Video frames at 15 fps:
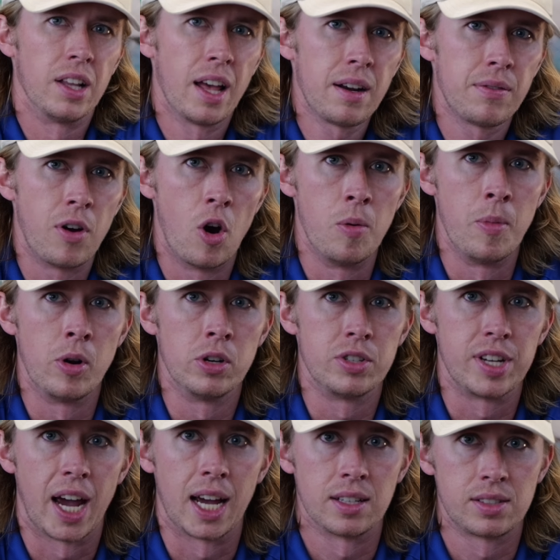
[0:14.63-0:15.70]
A lot of
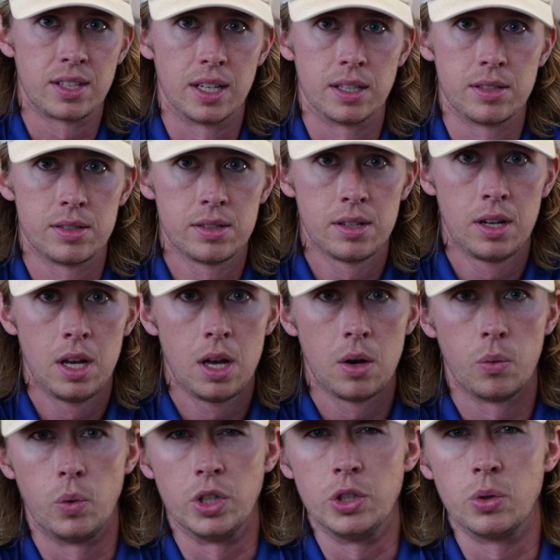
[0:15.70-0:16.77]
homeowners ask us,
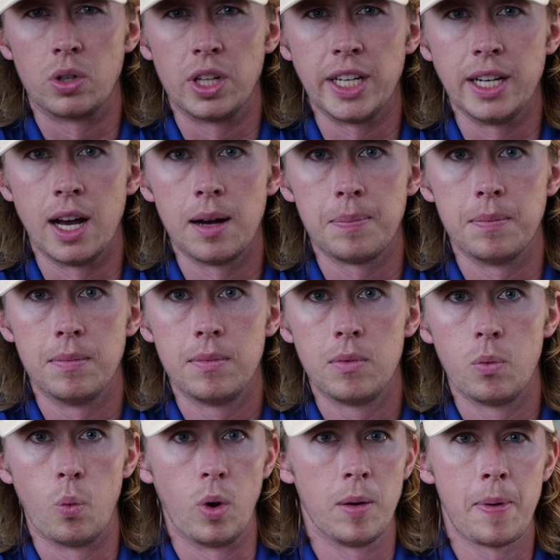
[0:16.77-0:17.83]
will you clean up?
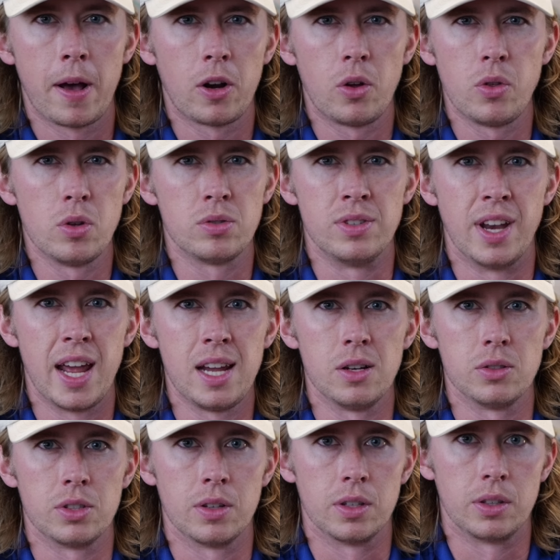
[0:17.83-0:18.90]
What about all those
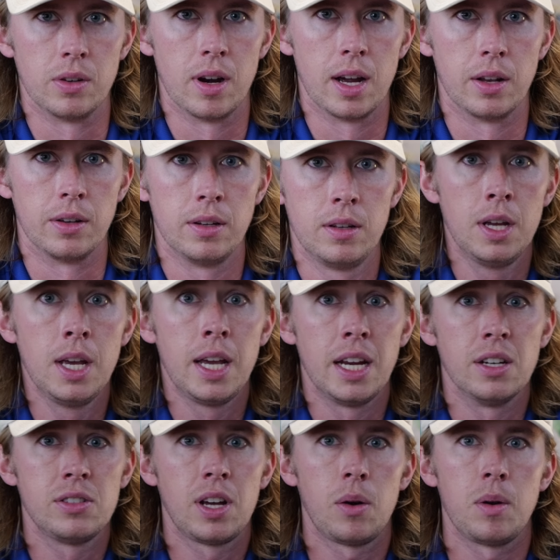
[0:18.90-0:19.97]
nails on the ground?
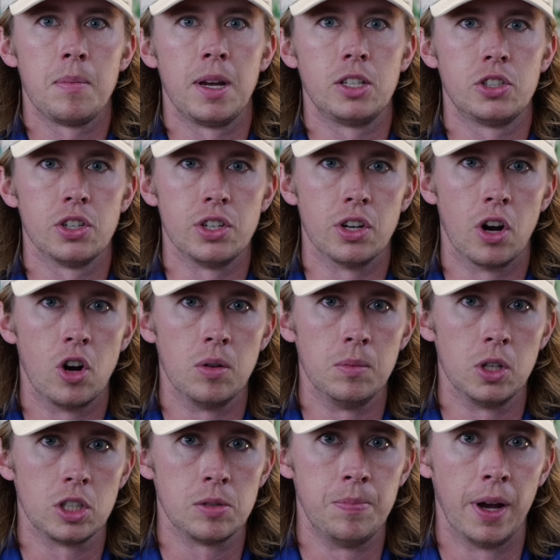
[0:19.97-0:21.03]
Here's how we make sure your home
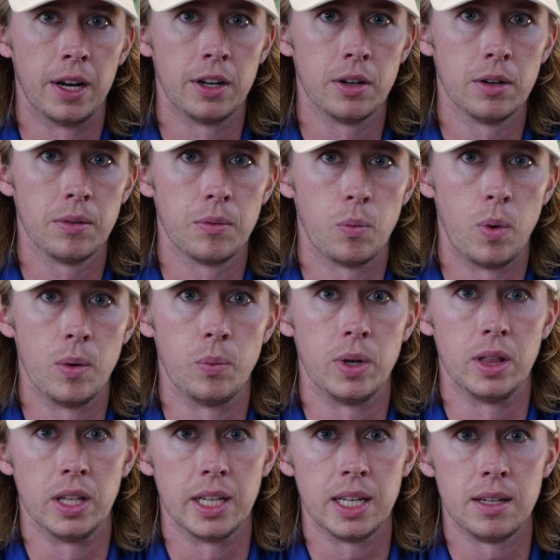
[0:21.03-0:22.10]
looks better when we
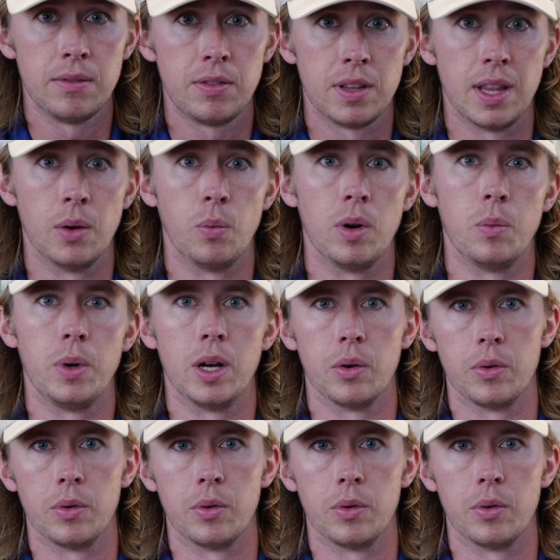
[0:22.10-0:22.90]
leave than when we